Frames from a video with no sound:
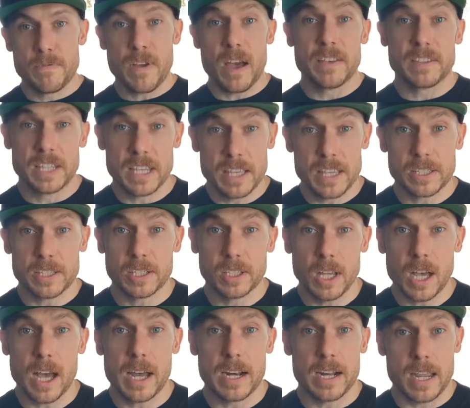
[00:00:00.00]
I see this a
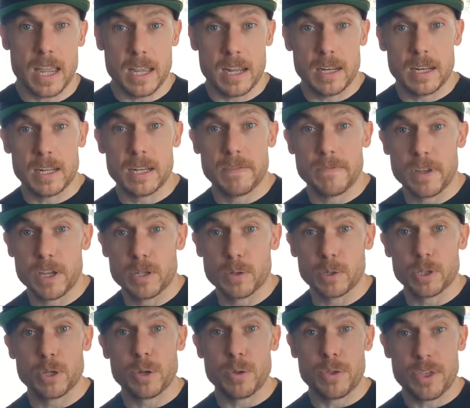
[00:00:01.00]
lot in
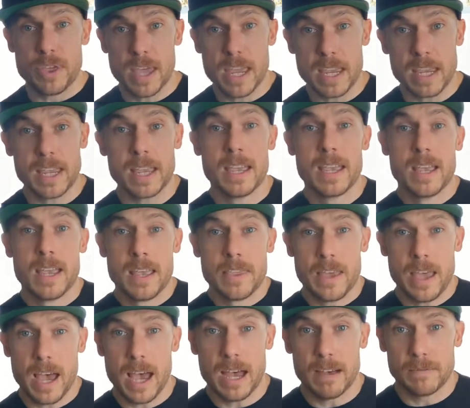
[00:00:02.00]
individuals who think
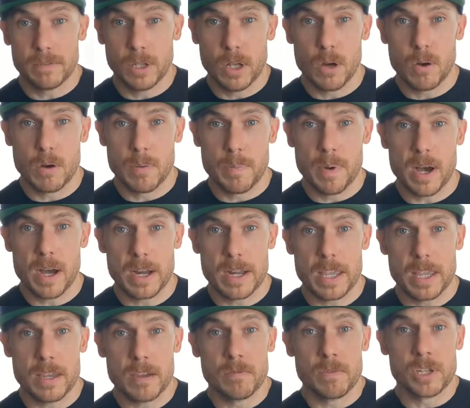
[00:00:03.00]
they have lower
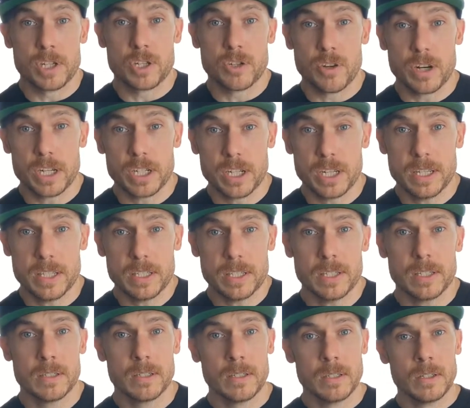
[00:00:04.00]
body restrictions
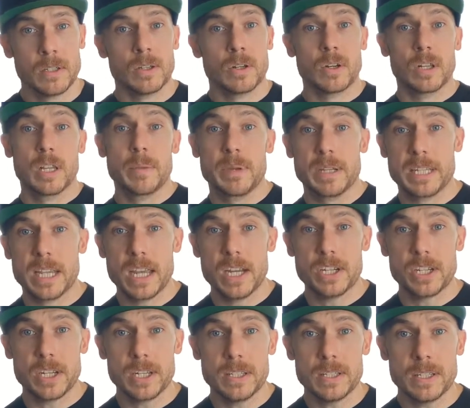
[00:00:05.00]
or
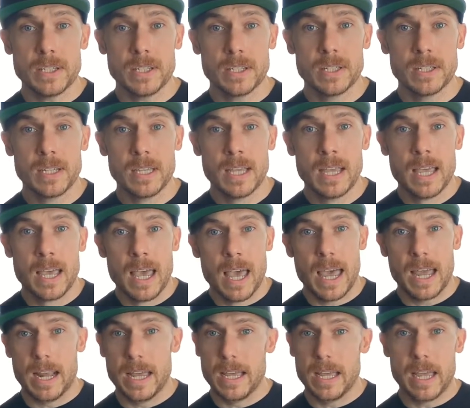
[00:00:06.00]
limitations,
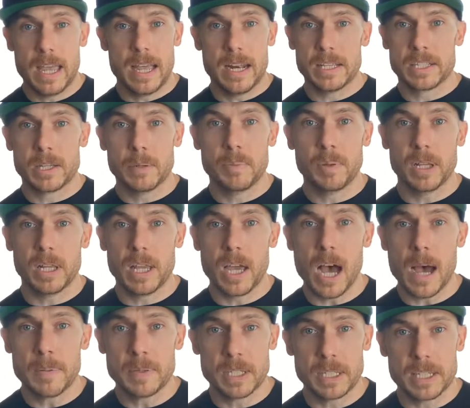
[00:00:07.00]
and it's completely
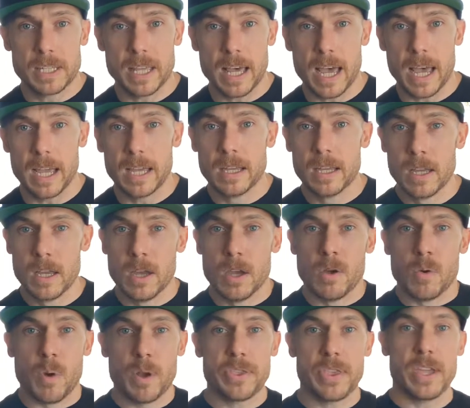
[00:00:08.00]
opposite to that.
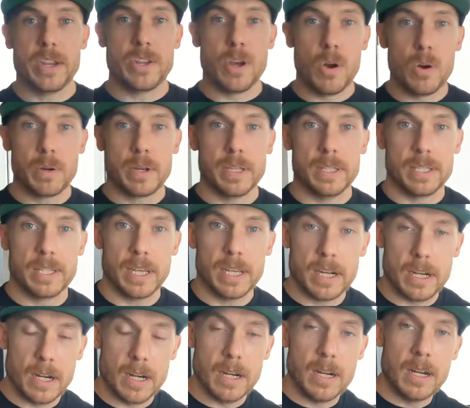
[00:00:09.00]
What they don't
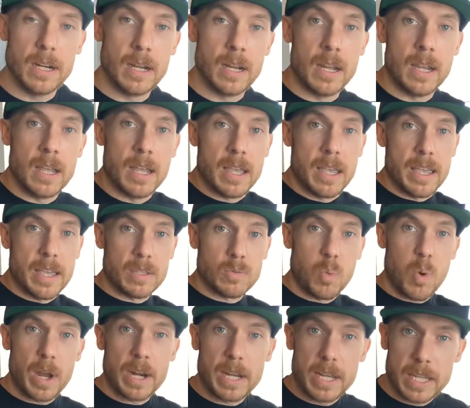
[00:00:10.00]
consider is
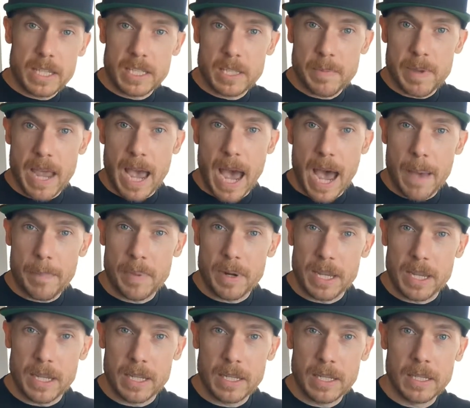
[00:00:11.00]
what needs to be
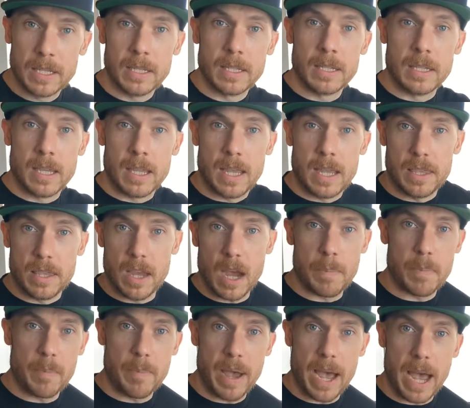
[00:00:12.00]
happening in the
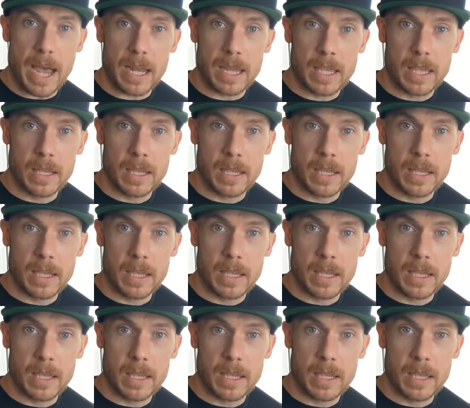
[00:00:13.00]
upper back.